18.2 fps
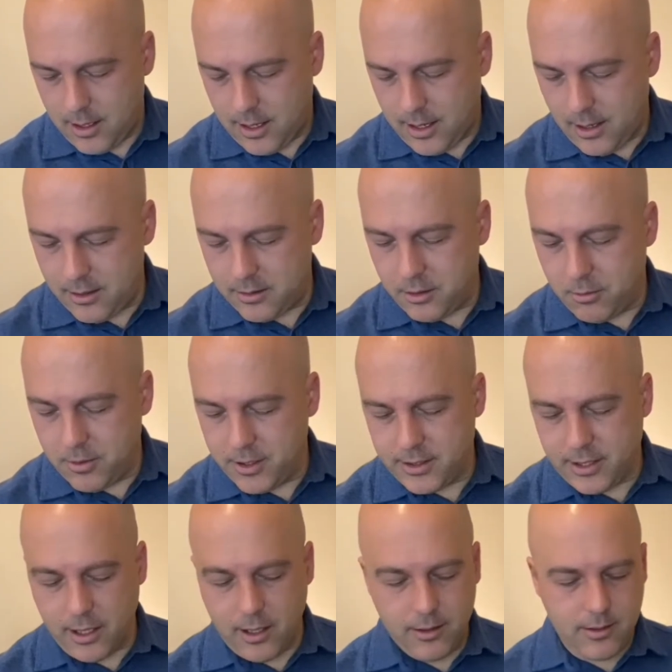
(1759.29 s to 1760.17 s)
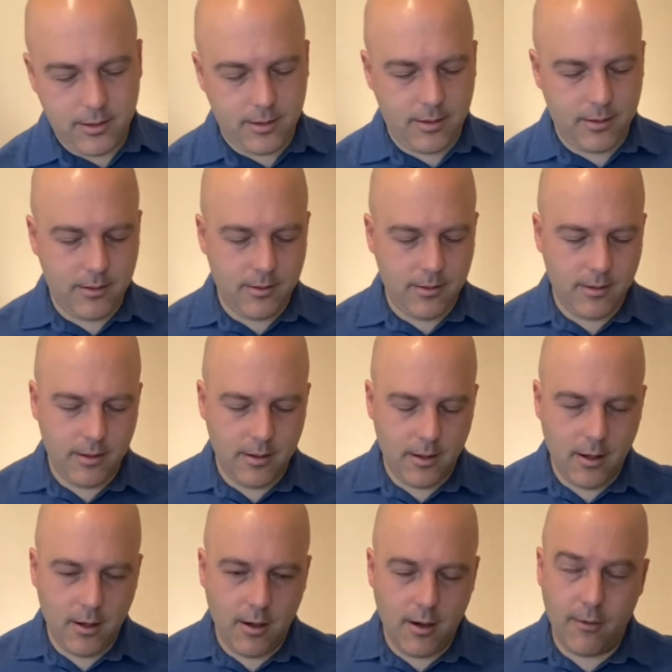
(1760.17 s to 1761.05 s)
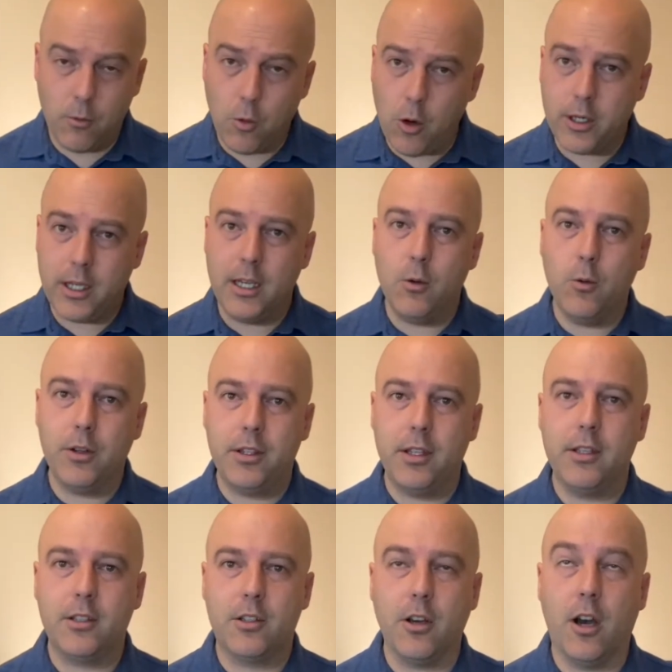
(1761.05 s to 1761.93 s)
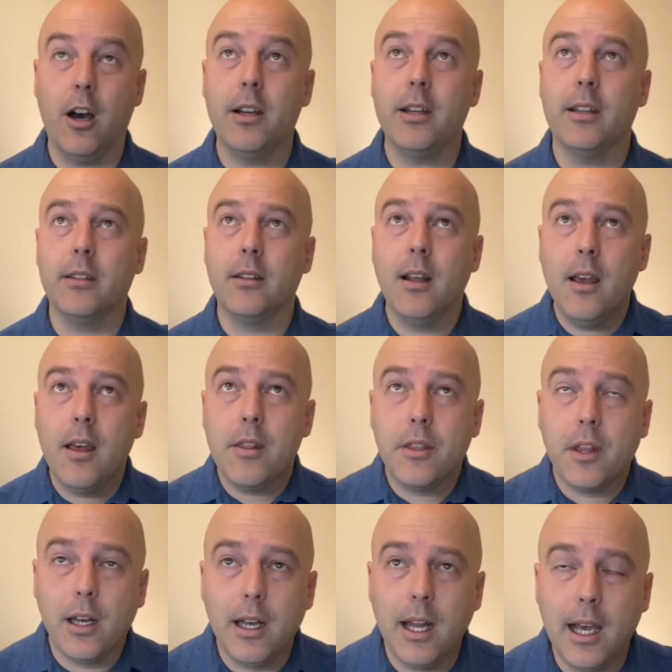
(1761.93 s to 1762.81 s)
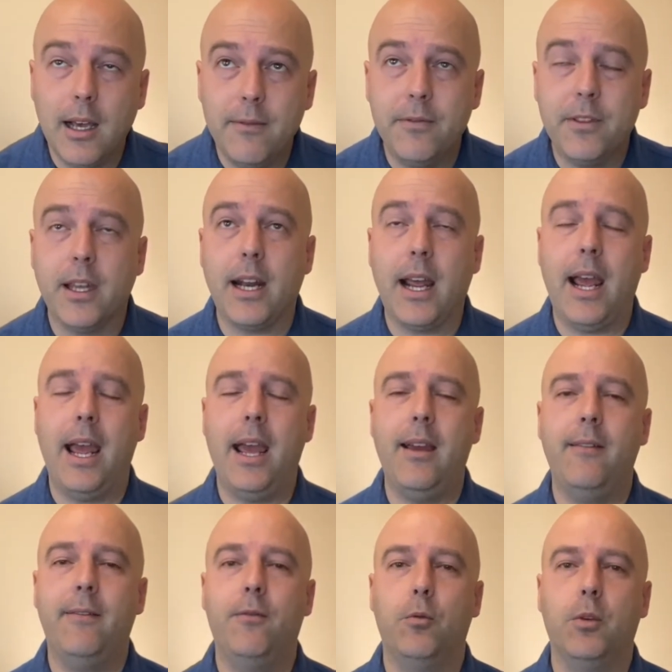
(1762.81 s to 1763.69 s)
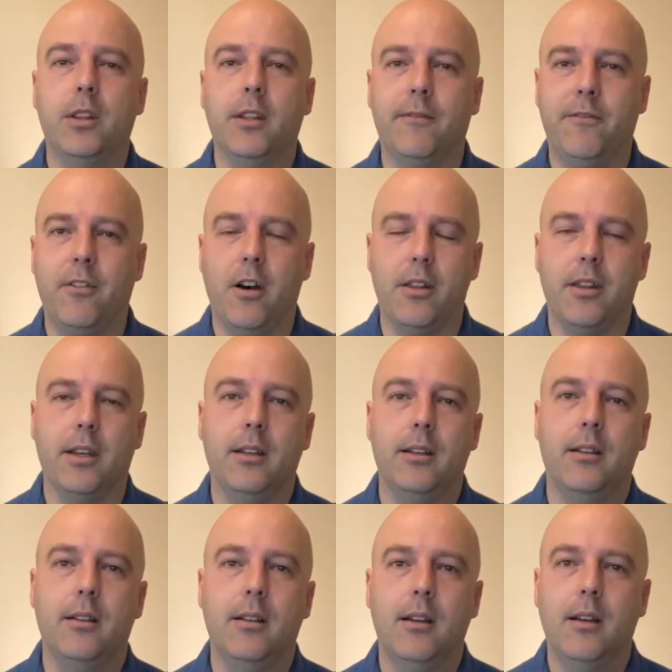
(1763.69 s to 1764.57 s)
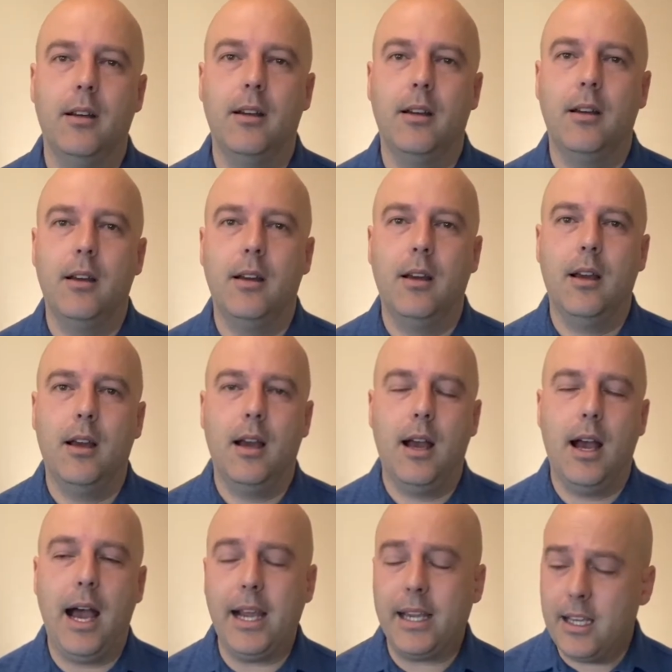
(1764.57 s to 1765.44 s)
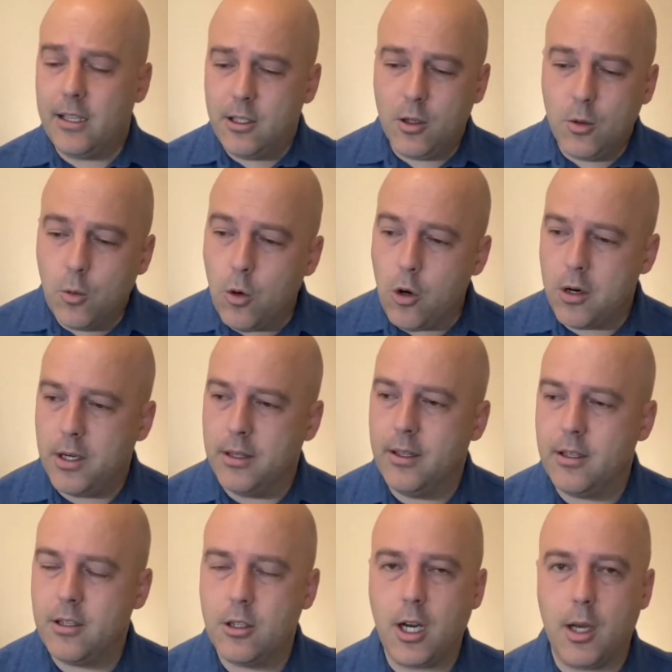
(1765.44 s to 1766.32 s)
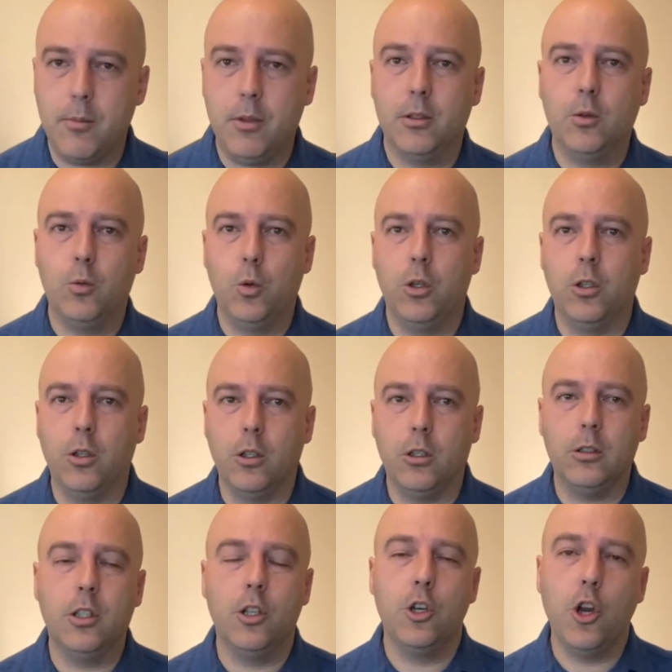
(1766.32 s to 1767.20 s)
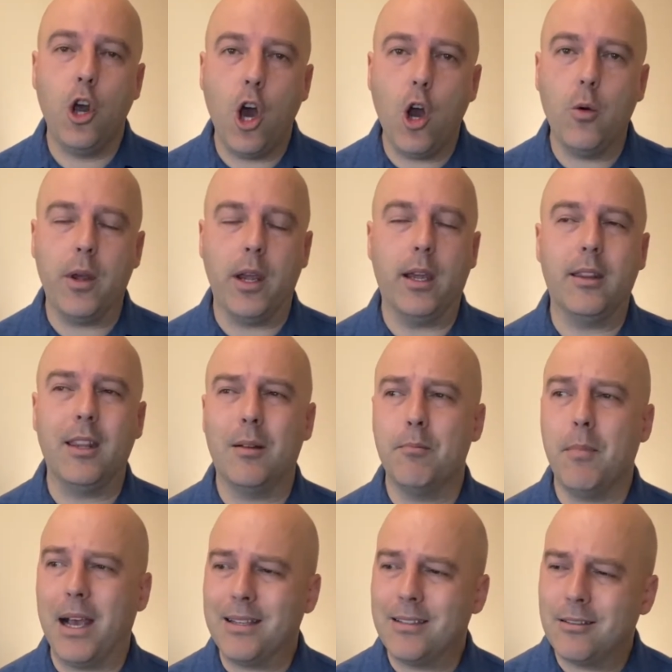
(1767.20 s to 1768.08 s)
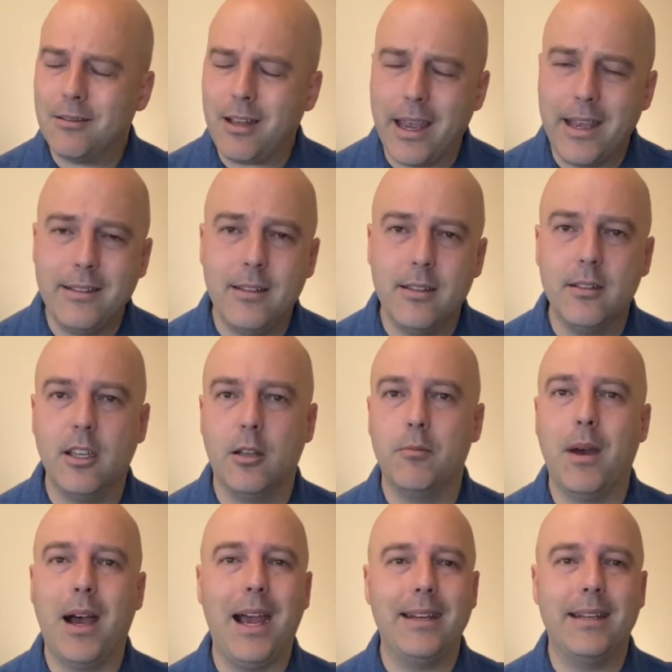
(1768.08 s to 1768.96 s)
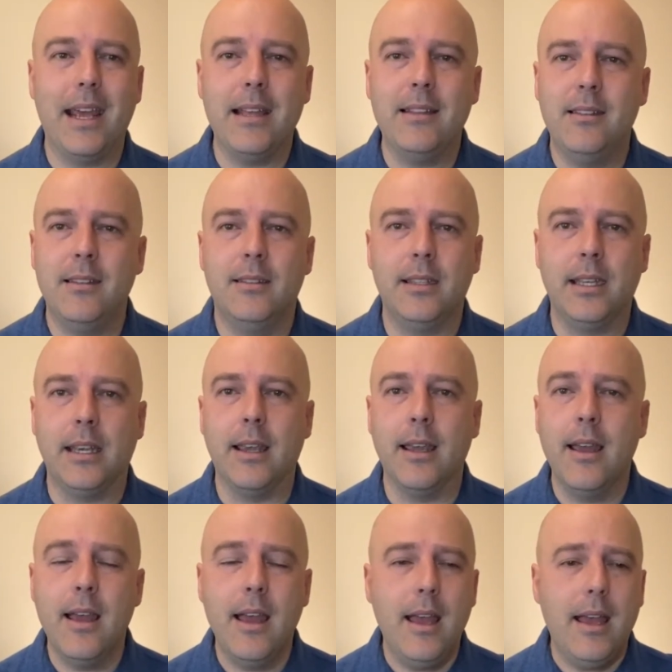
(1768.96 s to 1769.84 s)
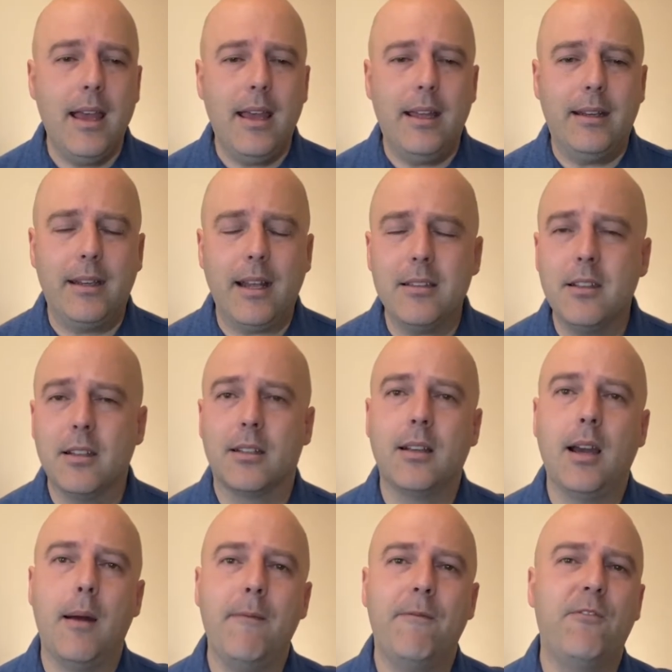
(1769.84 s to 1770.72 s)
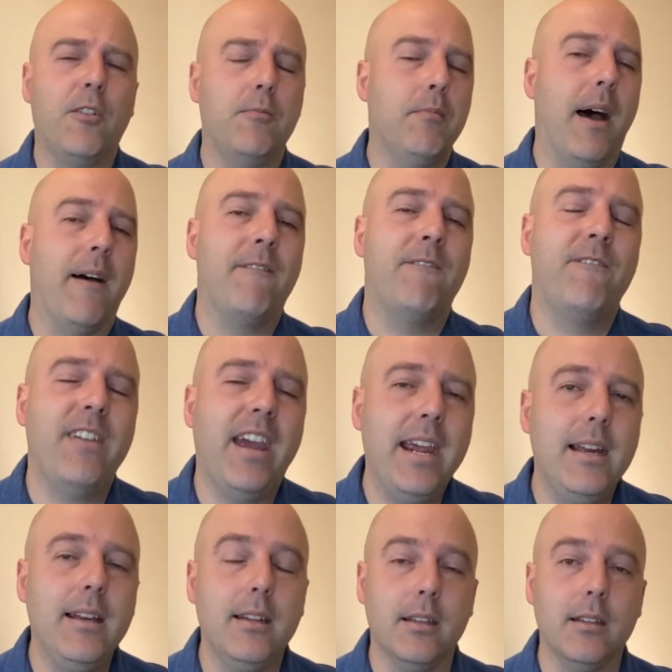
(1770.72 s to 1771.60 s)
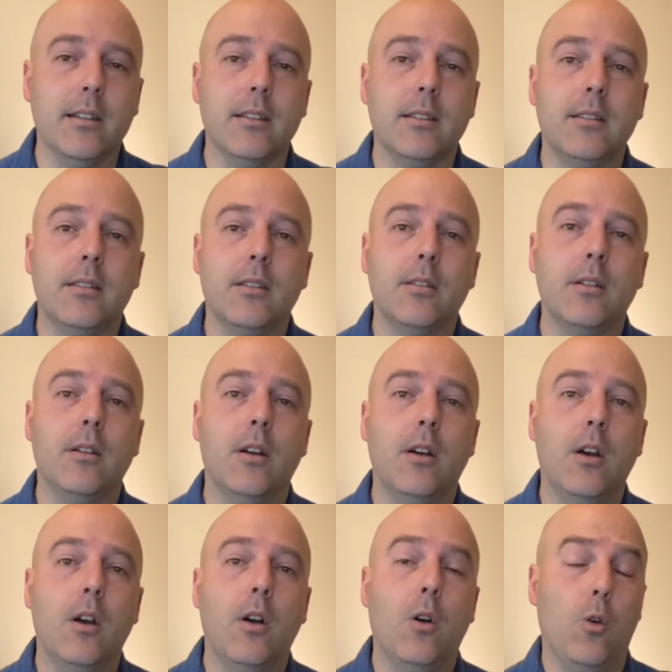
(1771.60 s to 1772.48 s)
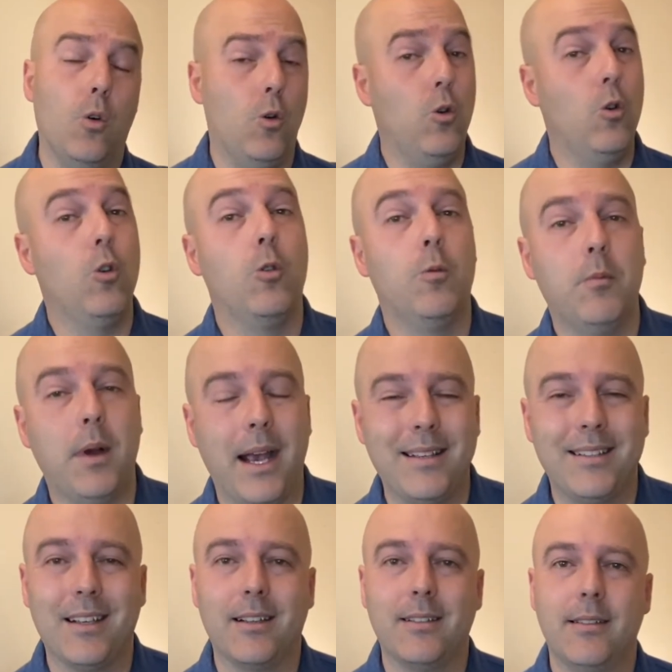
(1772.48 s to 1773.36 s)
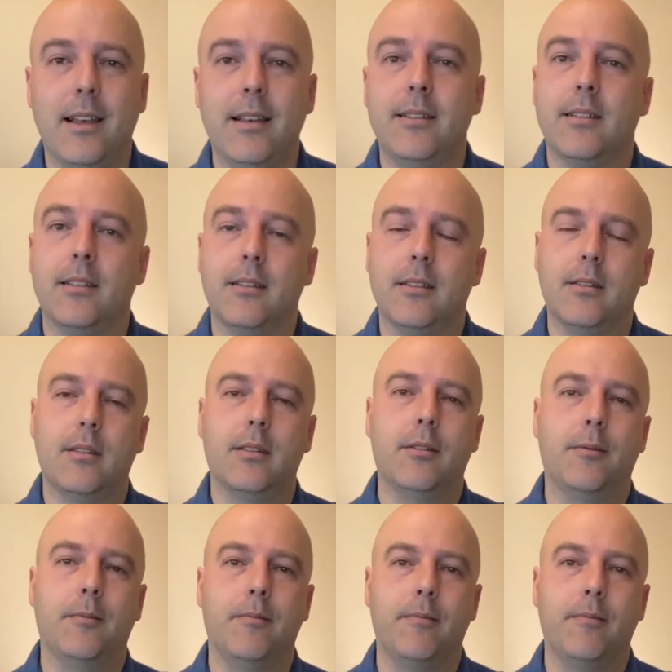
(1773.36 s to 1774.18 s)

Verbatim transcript: And as a result of walking with this God and the love that I have with the Father, I get to walk in this troubled world knowing that my status and my identity doesn't come from my failures or my successes,